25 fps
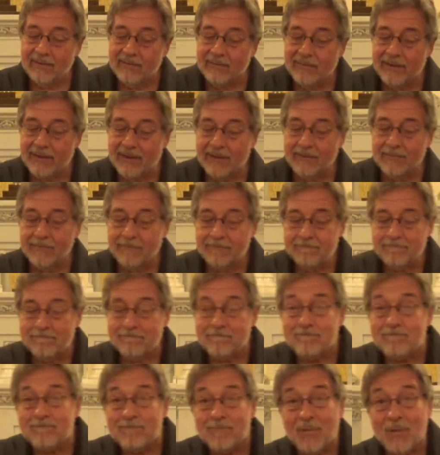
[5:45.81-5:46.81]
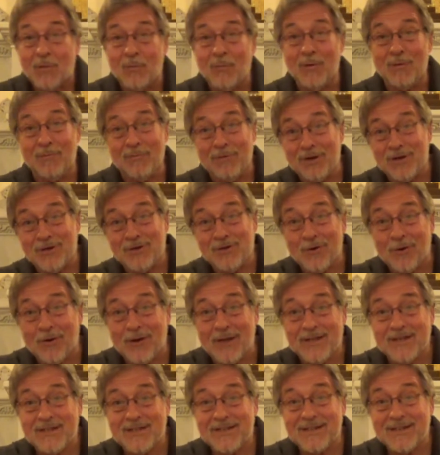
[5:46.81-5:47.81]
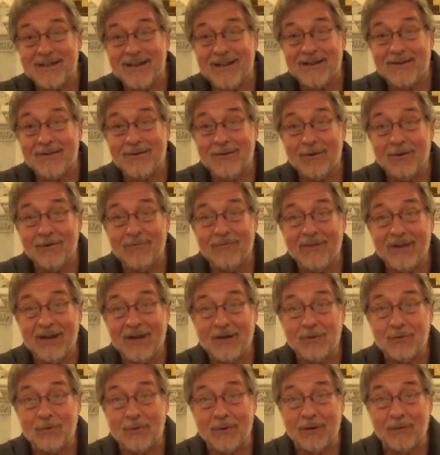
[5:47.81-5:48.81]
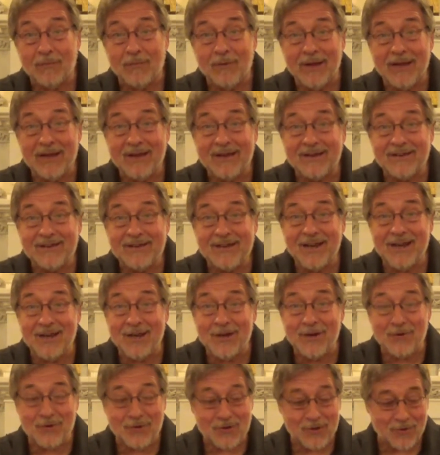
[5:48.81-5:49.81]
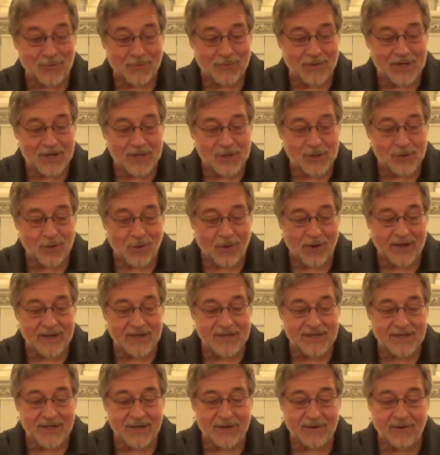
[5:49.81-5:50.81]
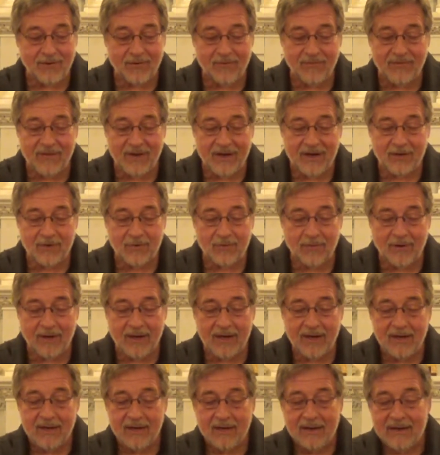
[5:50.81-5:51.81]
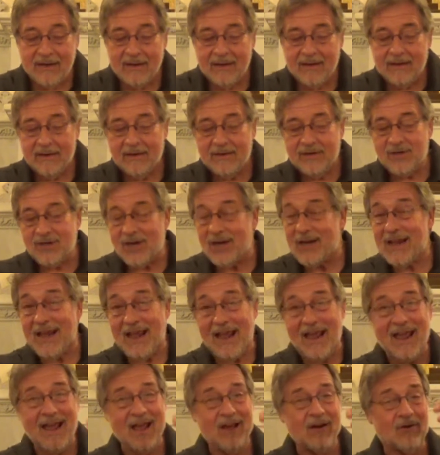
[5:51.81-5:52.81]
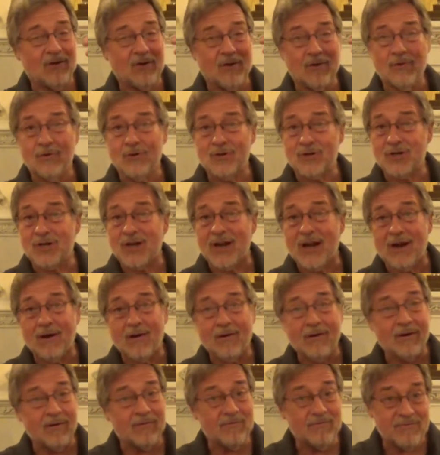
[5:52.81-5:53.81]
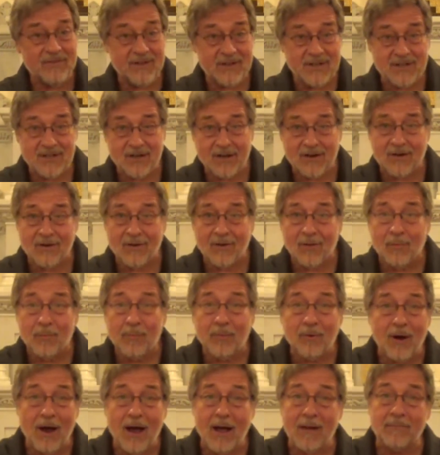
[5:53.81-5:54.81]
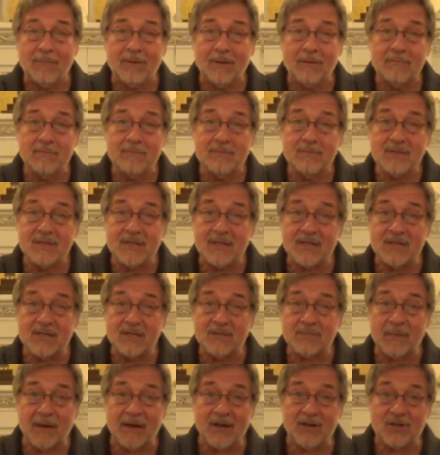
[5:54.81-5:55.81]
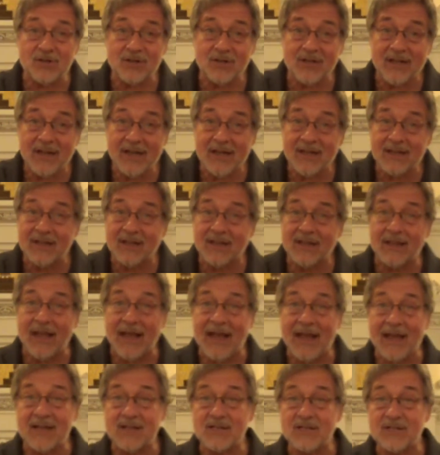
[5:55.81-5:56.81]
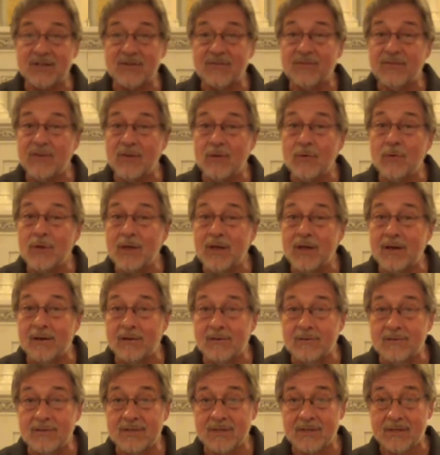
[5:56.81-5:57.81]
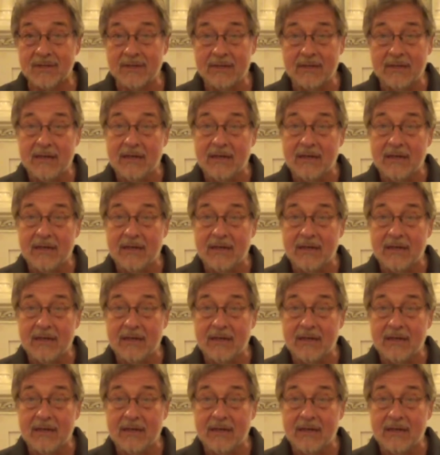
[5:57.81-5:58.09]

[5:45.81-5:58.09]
well, we rejoiced in her victory. We continue to rejoice in her victory. She had her share of physical problems, especially in the last few years.